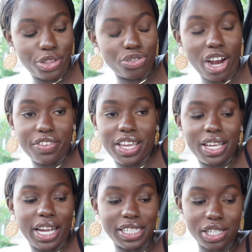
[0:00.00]
On the drive
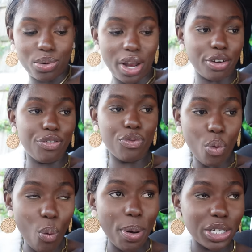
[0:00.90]
here, guys, I saw like
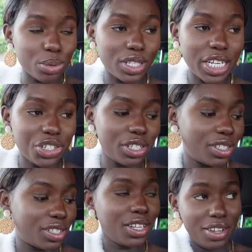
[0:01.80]
4 petrol
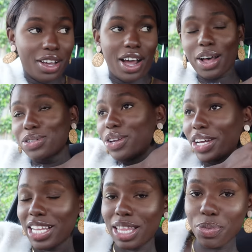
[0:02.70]
stations. I was
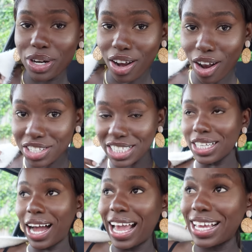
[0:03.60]
looking at them with
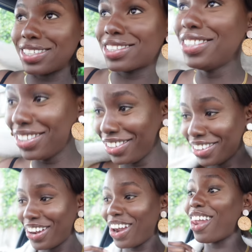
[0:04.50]
lusty eyes.
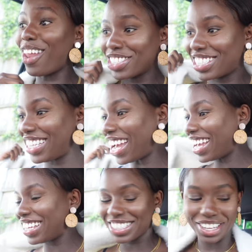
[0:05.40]
Lusty
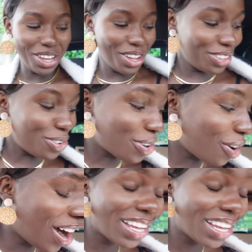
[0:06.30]
eyes. Your girl